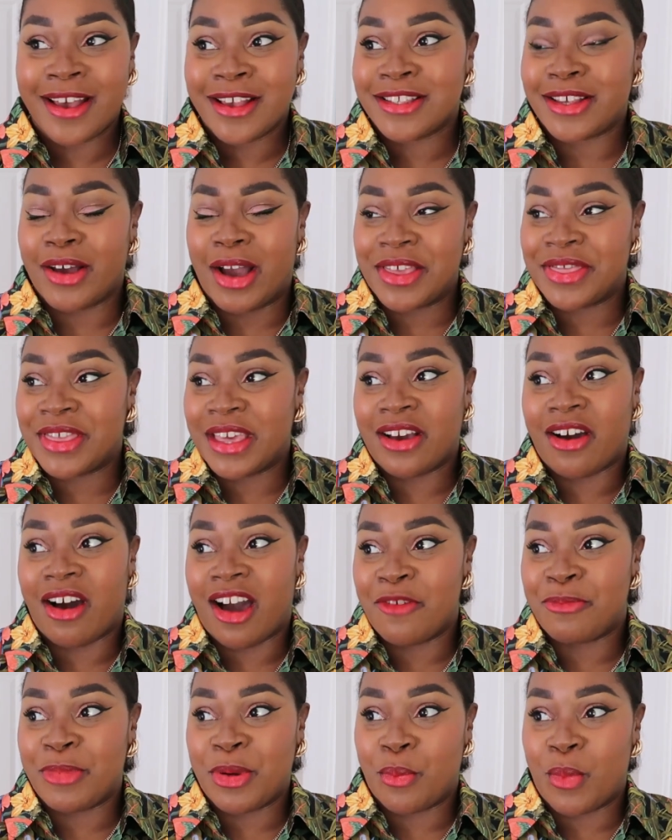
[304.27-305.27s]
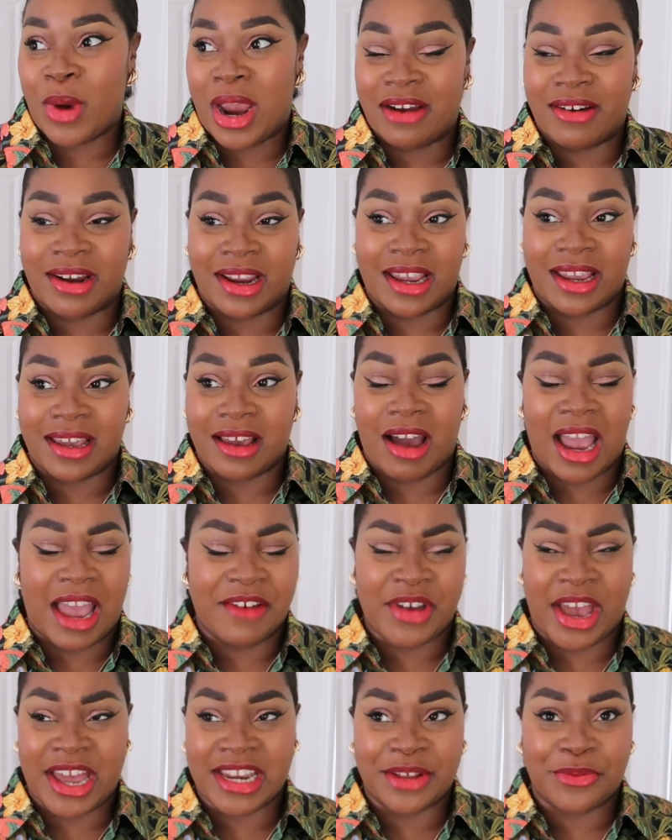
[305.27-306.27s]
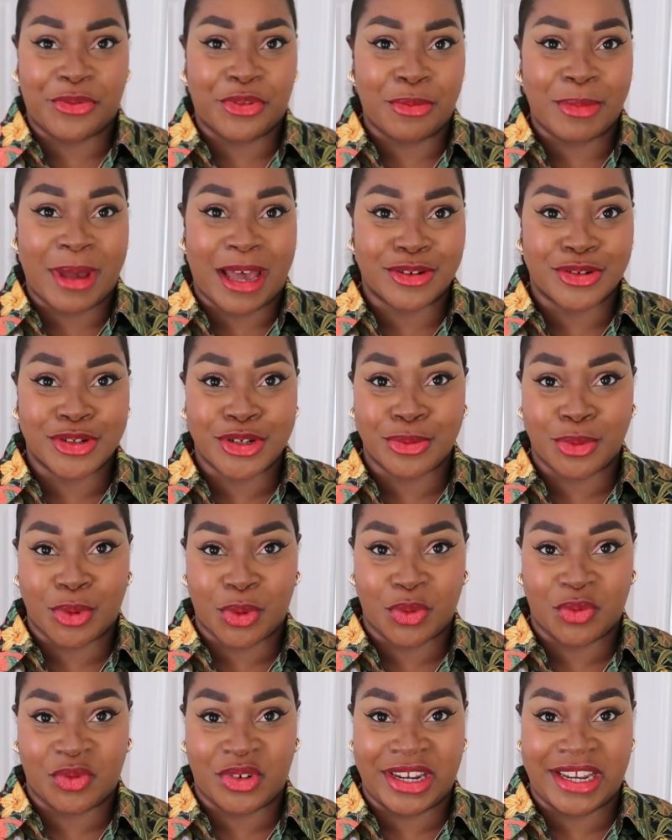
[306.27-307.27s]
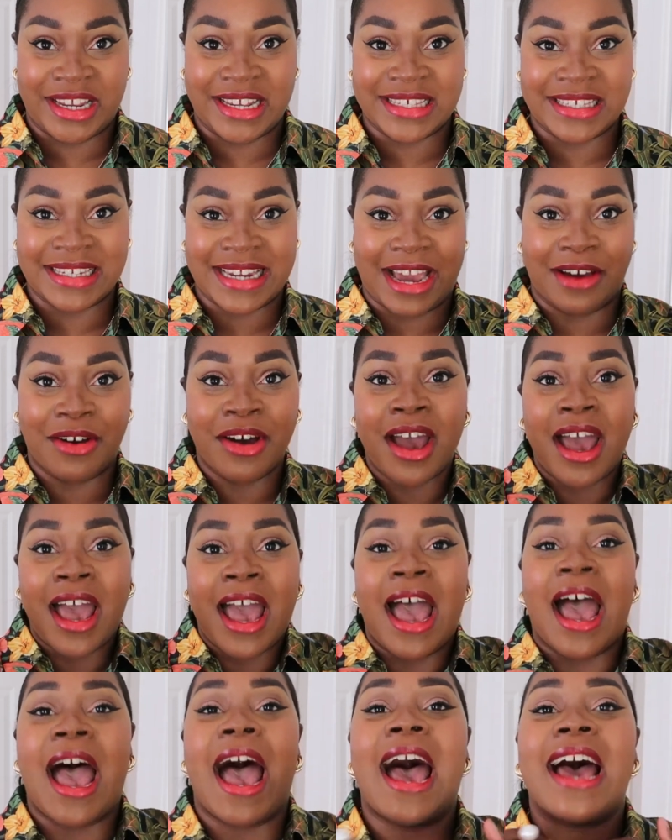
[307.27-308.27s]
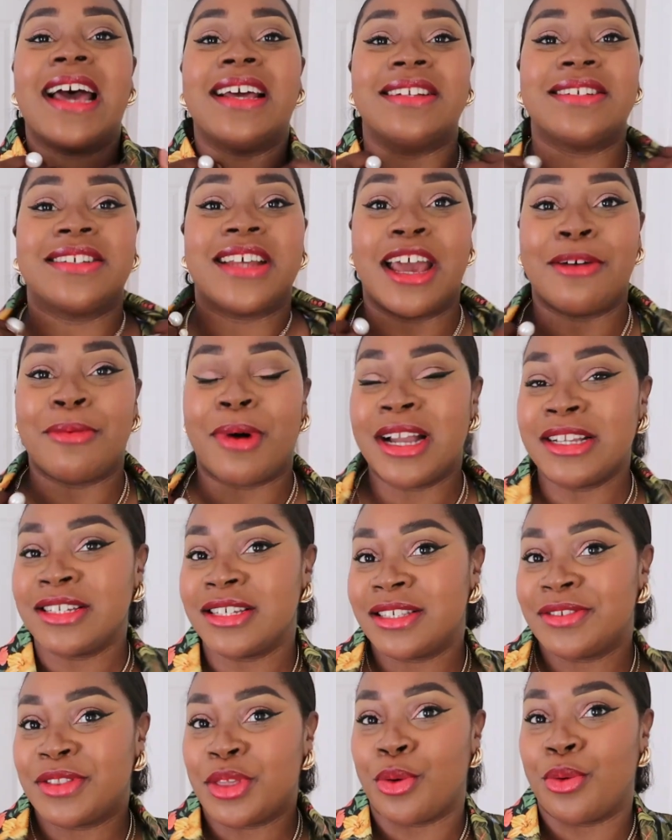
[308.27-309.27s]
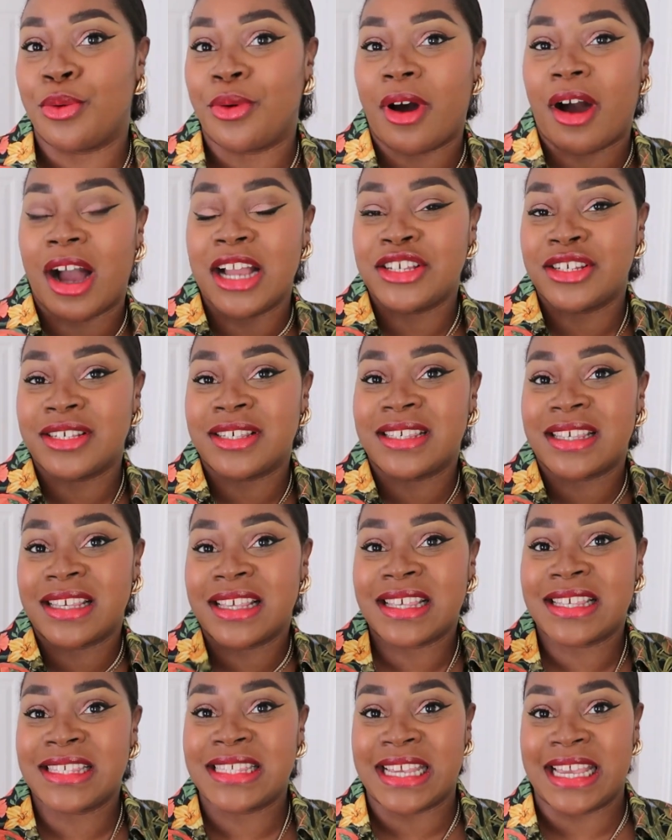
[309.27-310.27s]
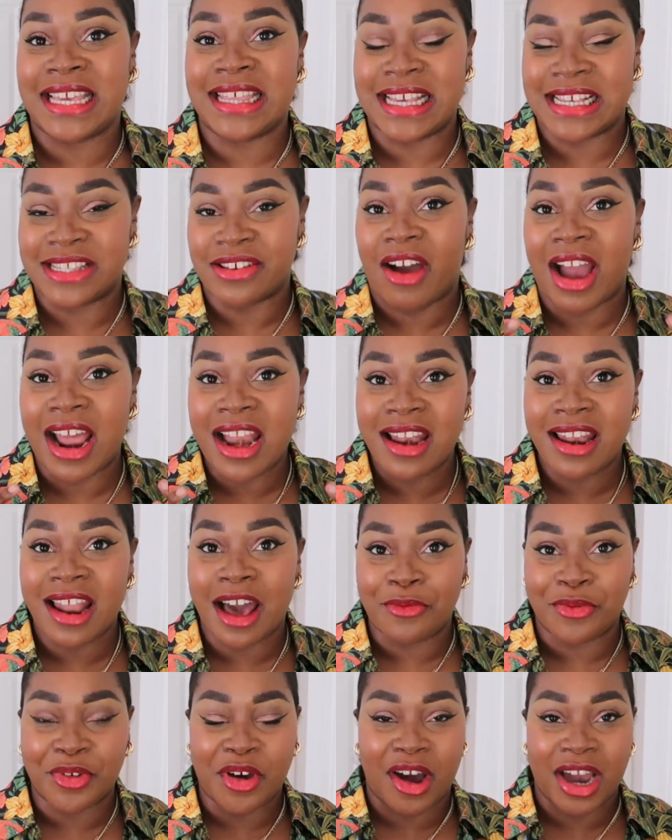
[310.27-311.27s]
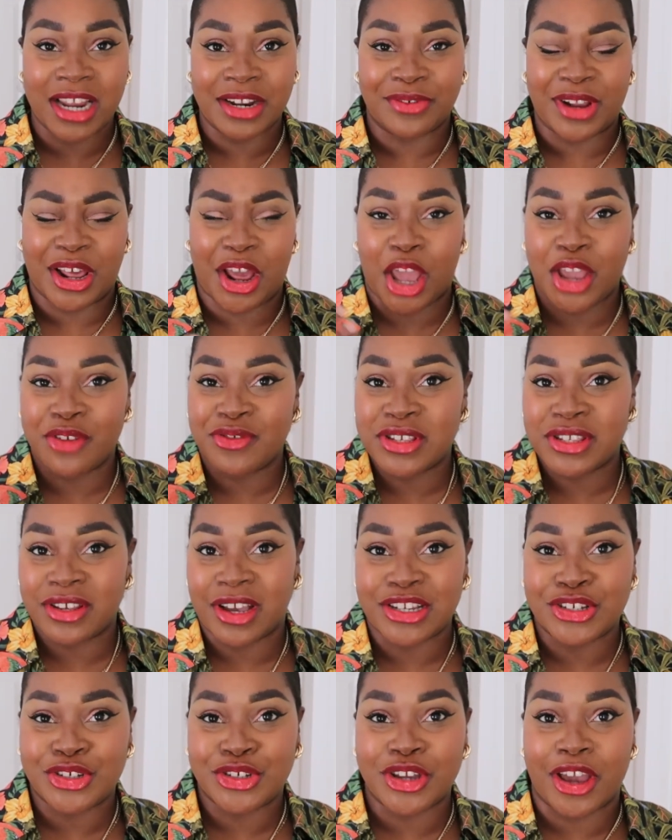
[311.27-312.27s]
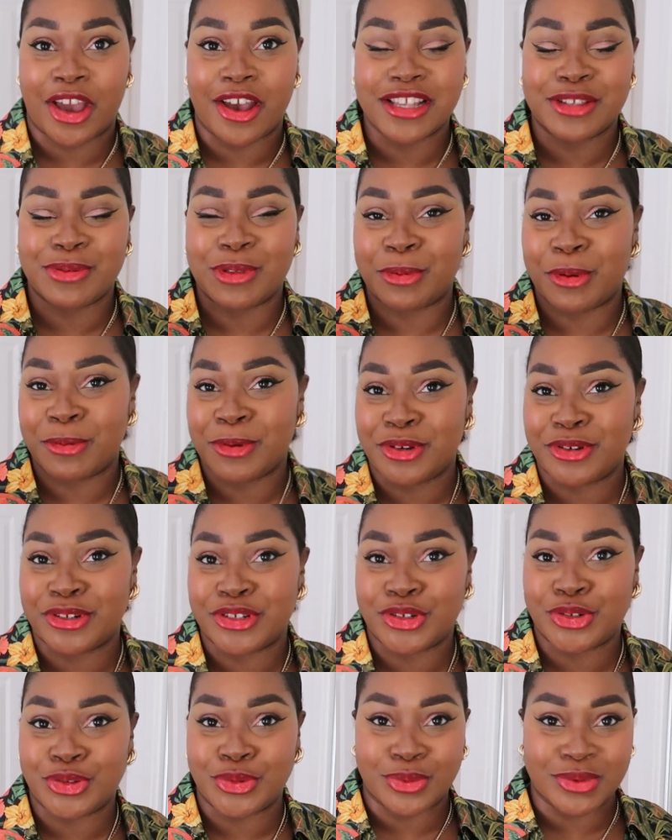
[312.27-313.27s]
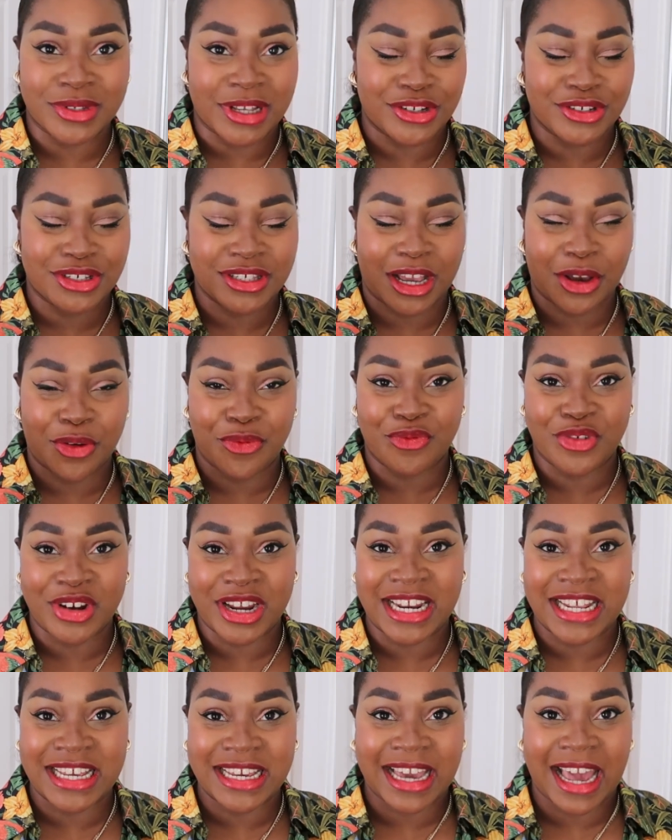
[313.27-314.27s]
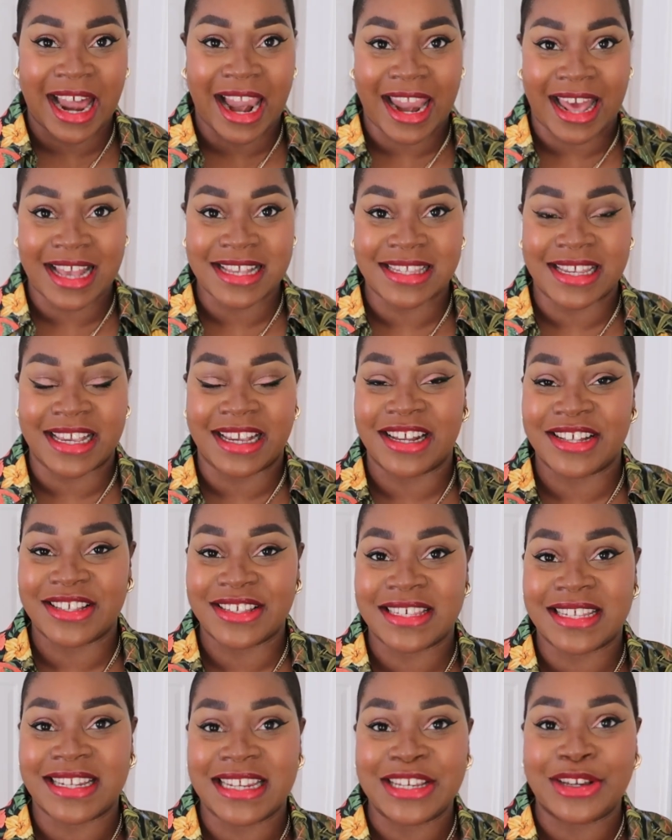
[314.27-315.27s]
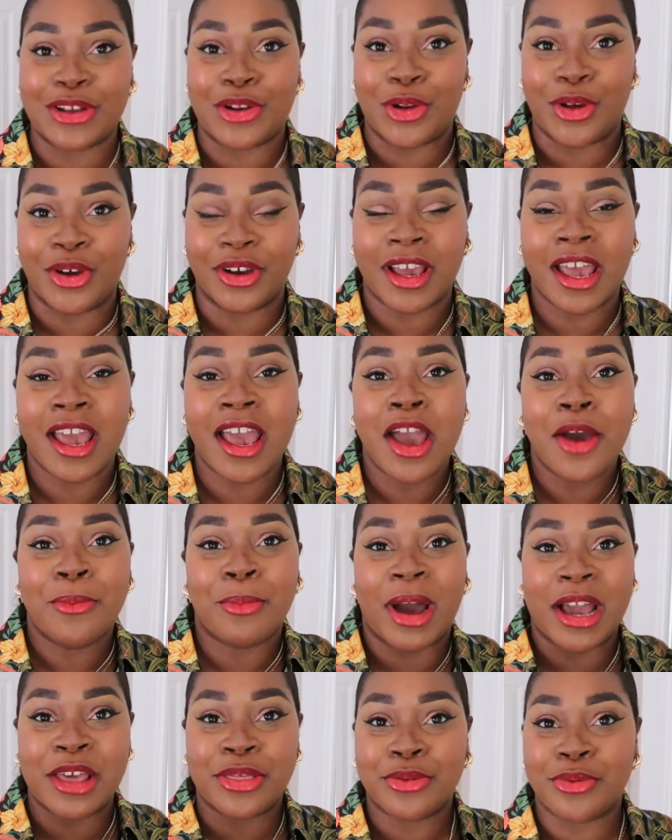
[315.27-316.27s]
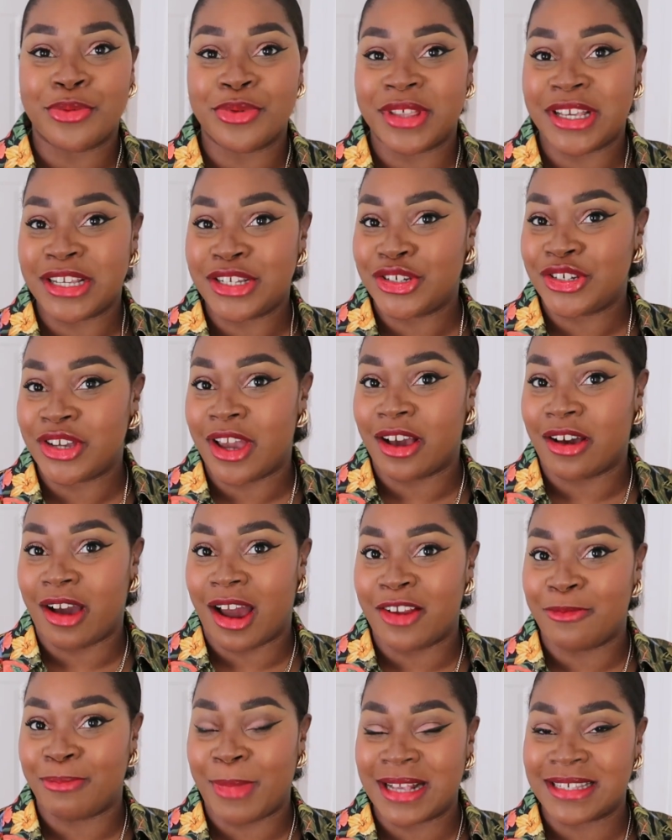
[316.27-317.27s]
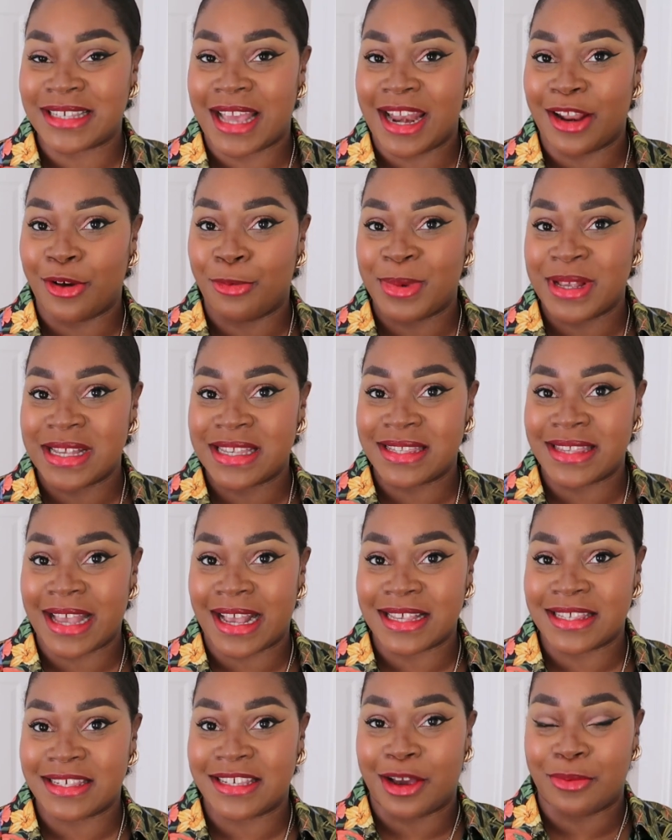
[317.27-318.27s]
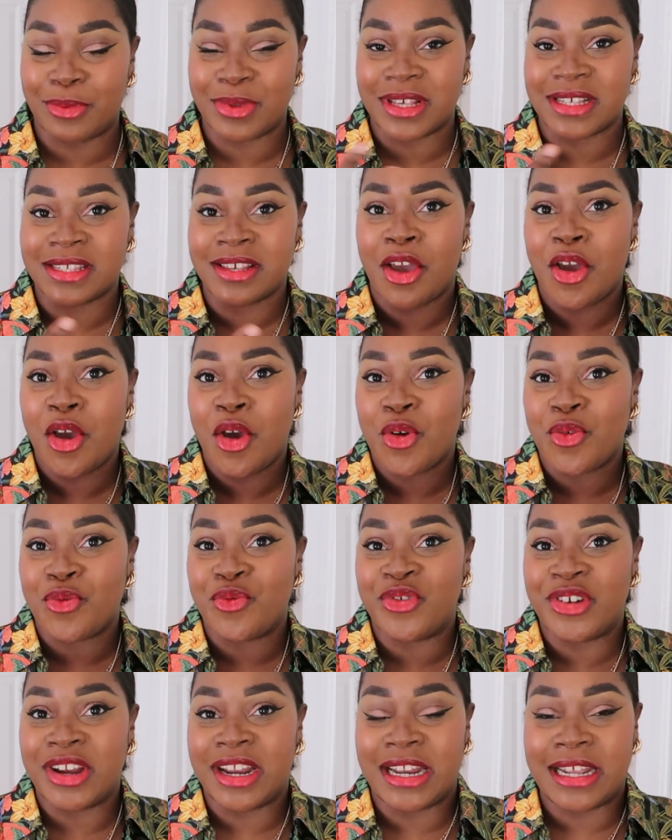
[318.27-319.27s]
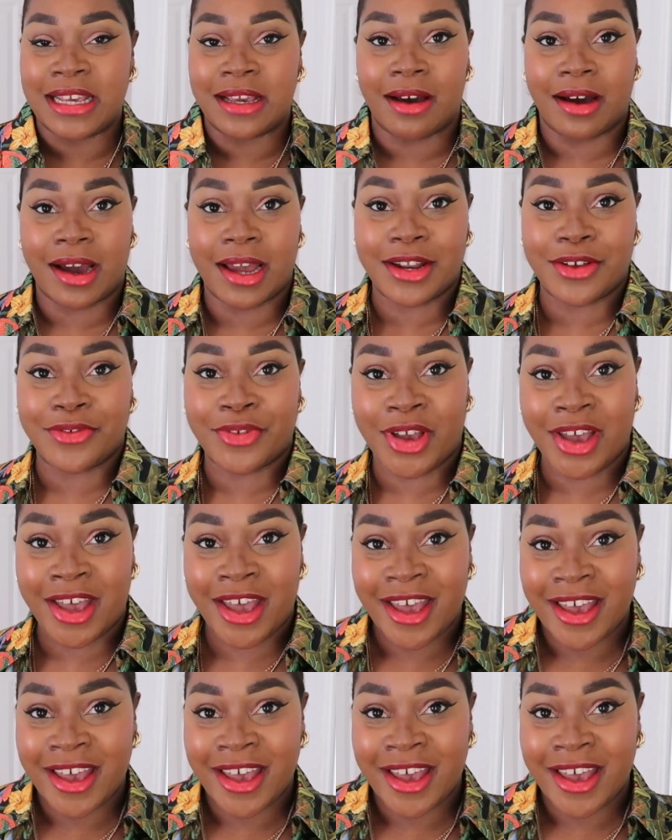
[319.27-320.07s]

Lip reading: So I think I've been wearing it, I've had it for about 2 or 3 years now, and I just thought, I just see this, I love kind of like oversized shirts with Bermuda shorts and just like a really classic and sleek look, but I thought this shirt kind of makes it a little bit sexier with this really kind of,